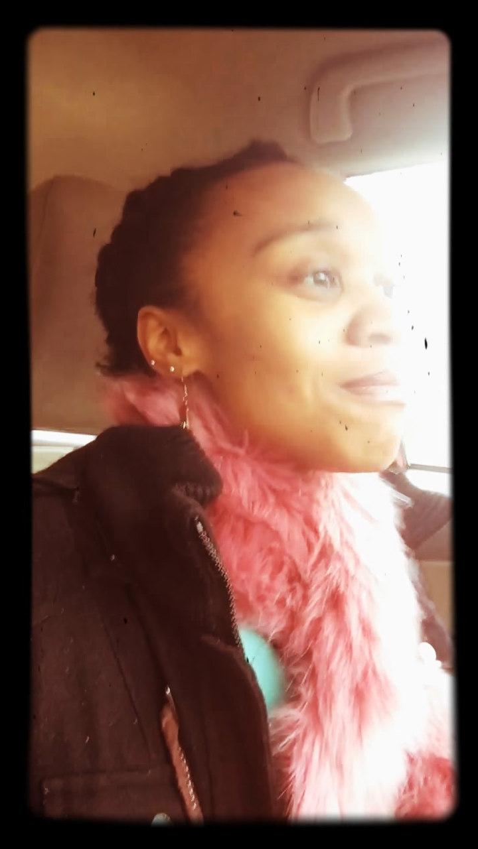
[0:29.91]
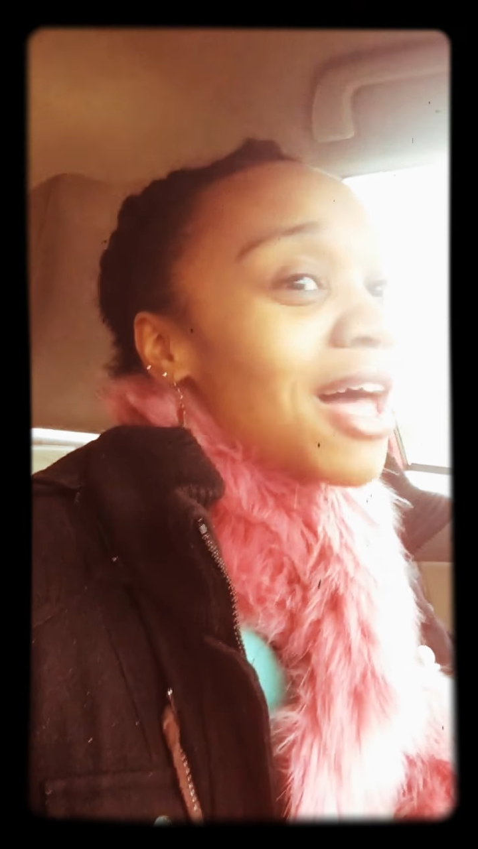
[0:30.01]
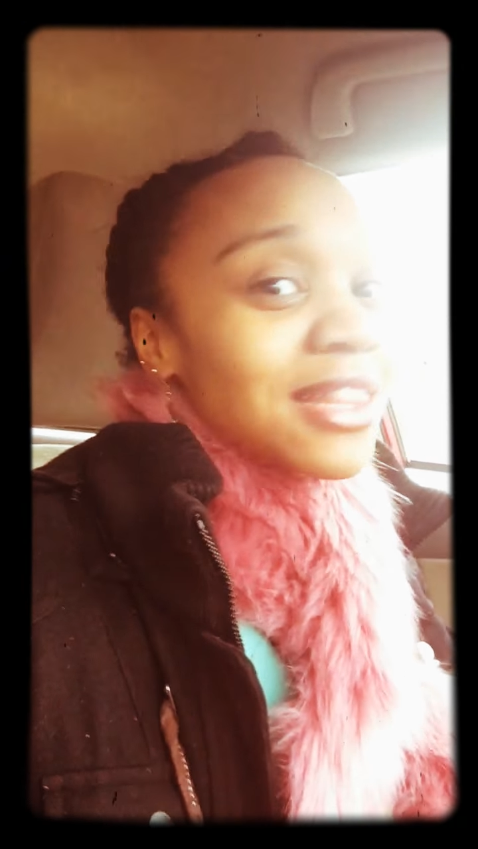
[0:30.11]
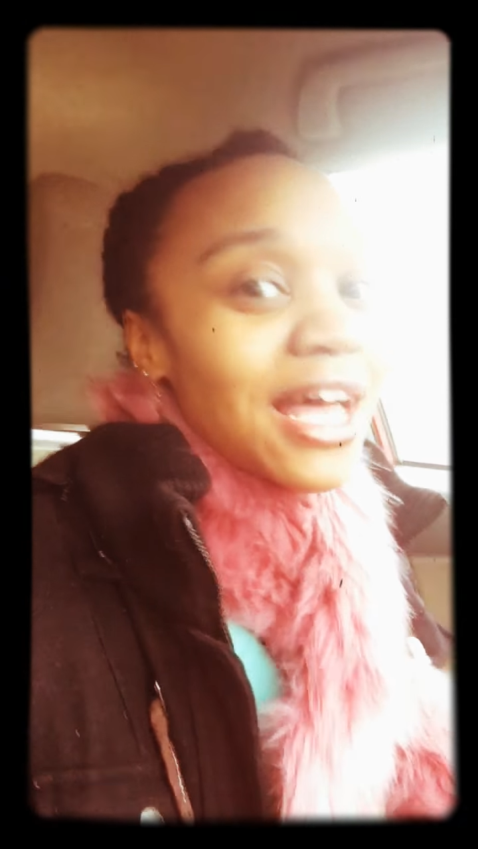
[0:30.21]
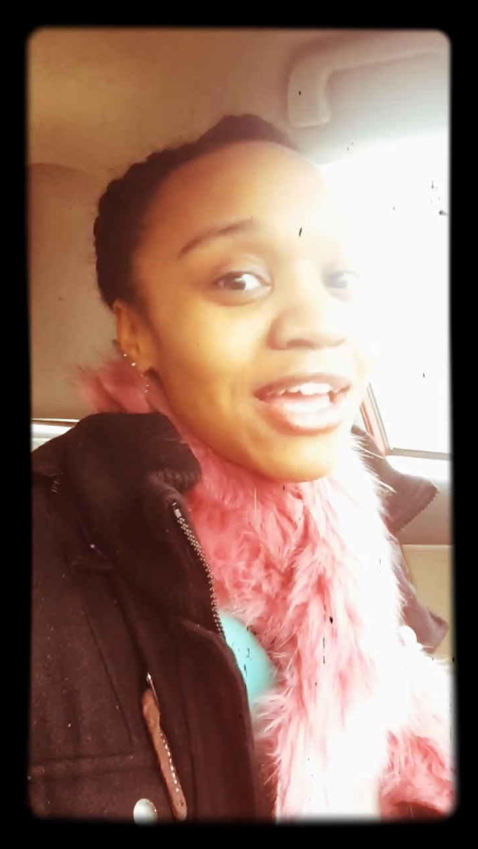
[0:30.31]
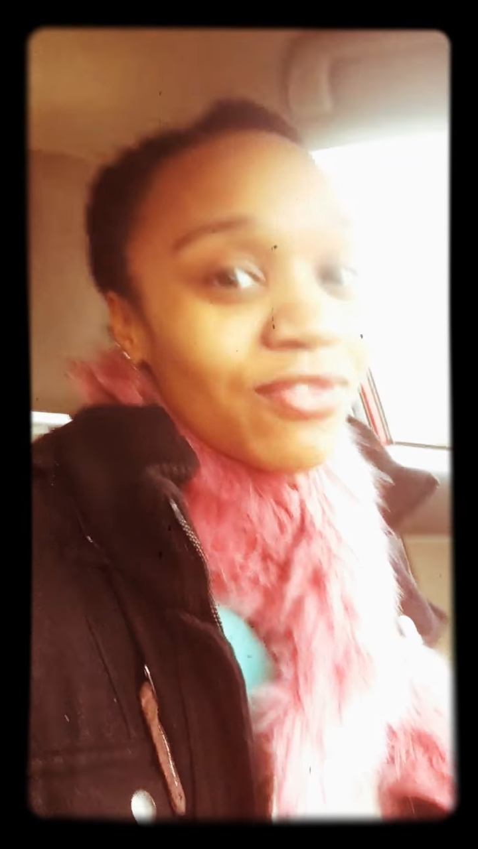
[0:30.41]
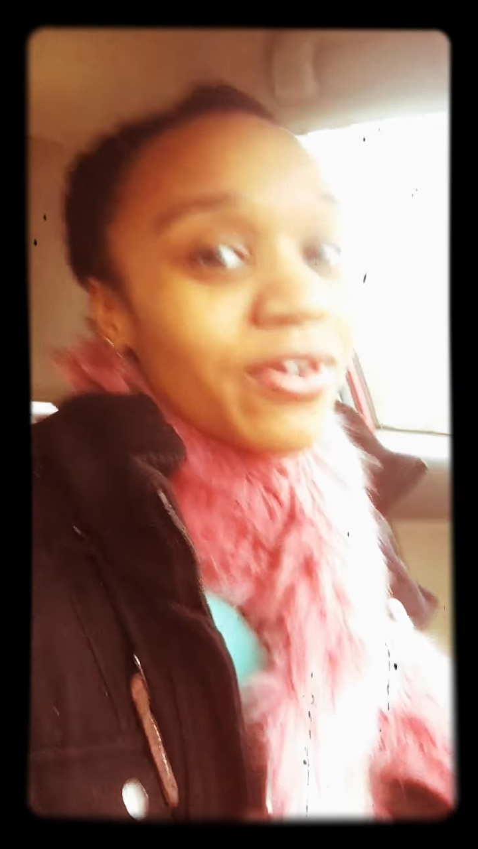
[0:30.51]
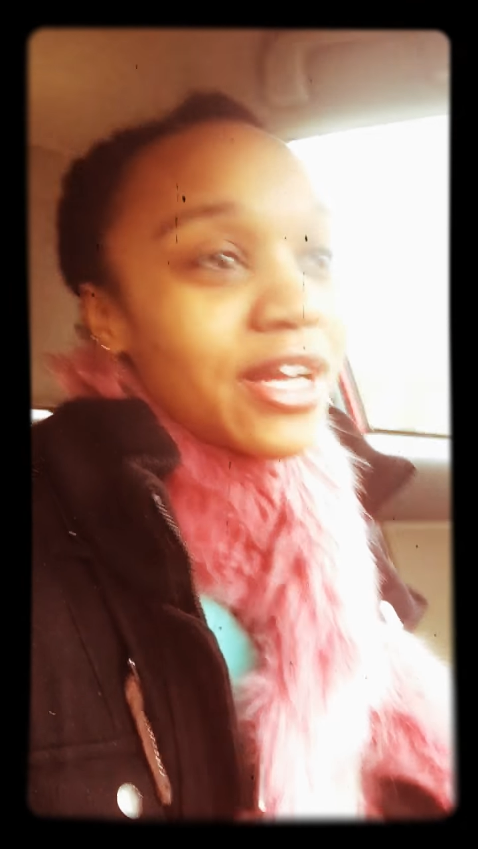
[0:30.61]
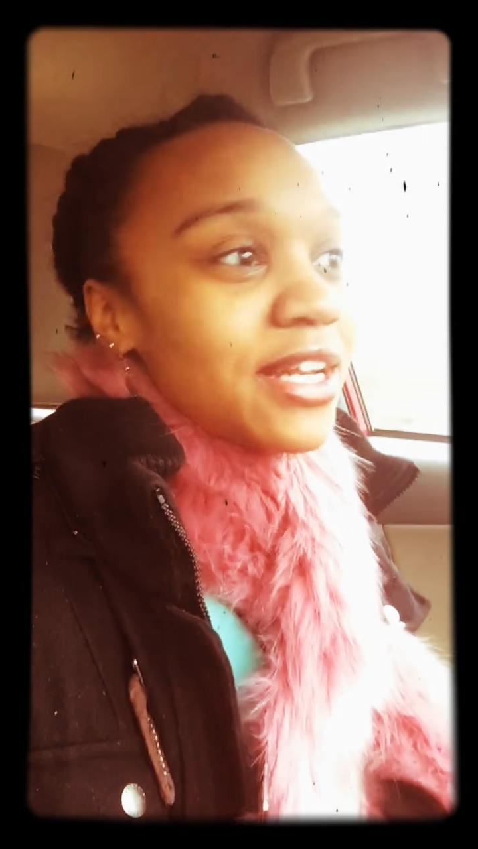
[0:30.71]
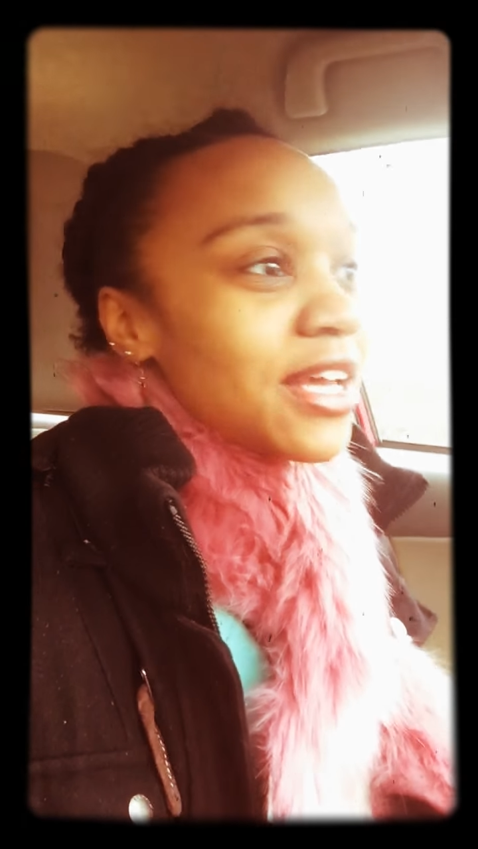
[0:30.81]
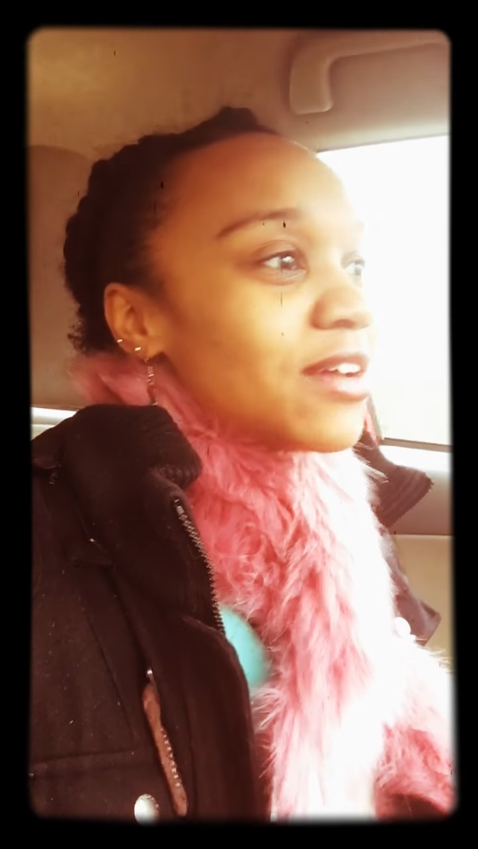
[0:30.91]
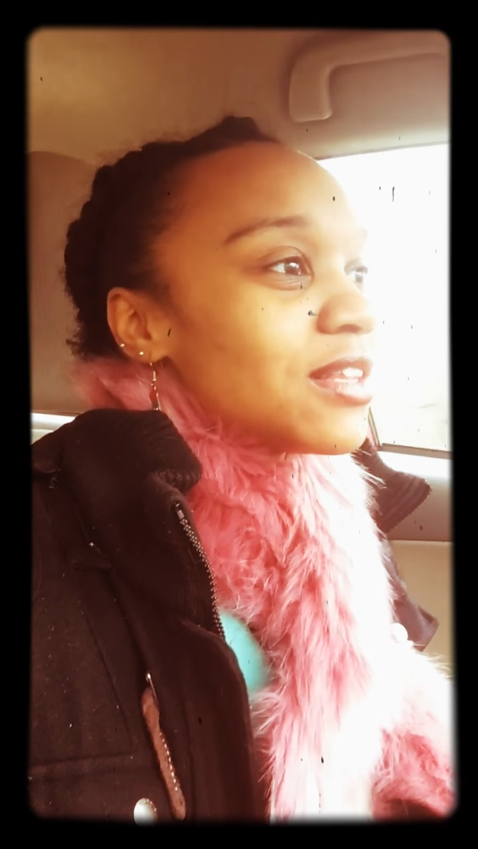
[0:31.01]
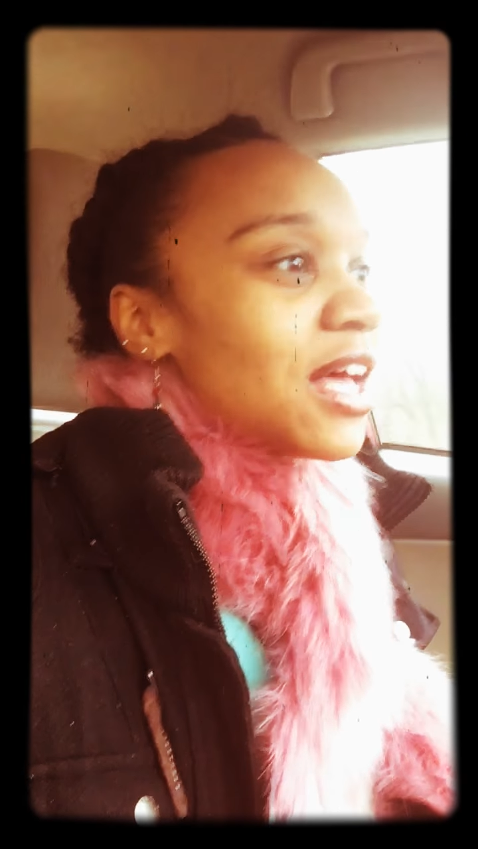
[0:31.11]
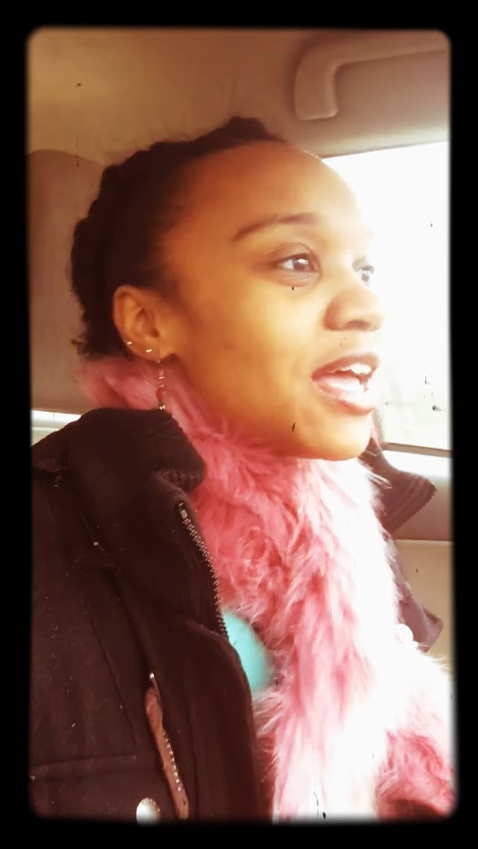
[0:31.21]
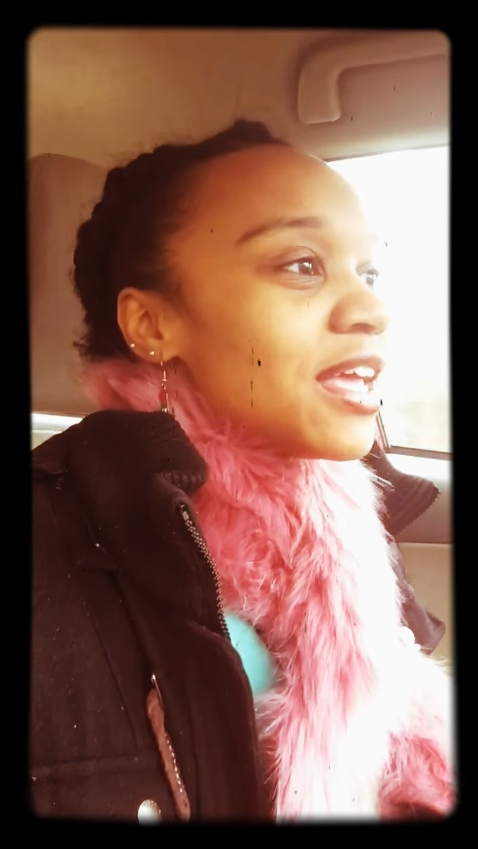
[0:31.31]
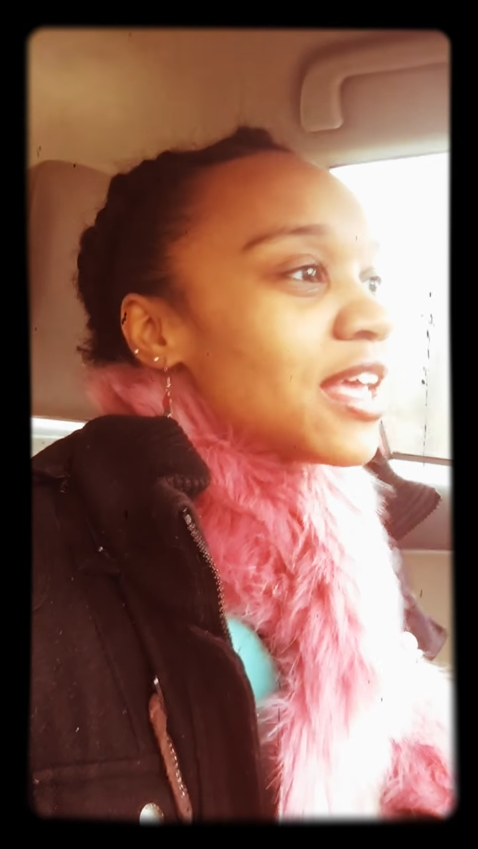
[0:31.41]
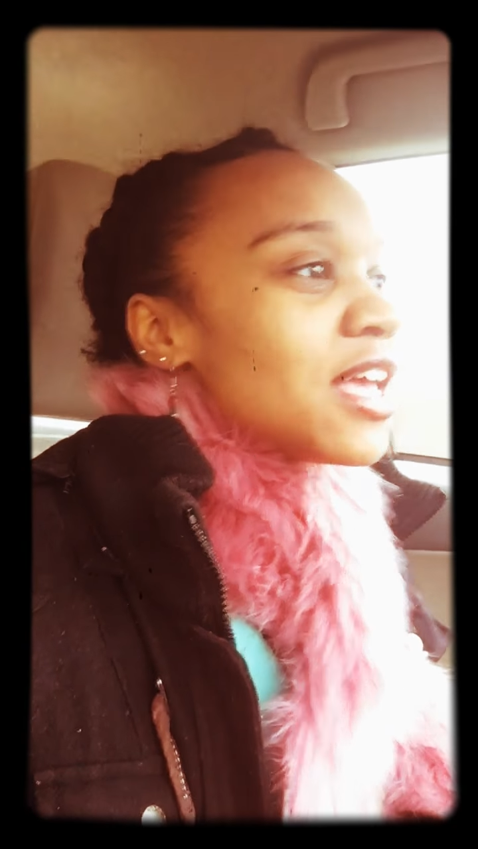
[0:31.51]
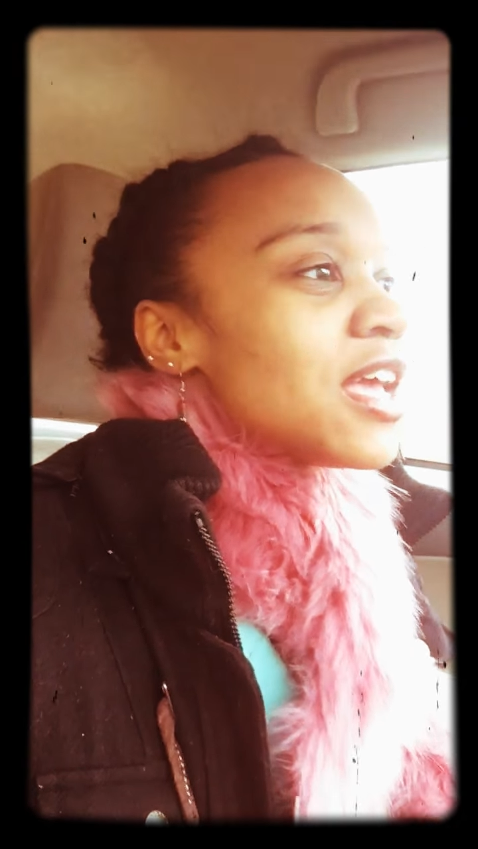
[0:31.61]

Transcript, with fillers: my life right now. Like,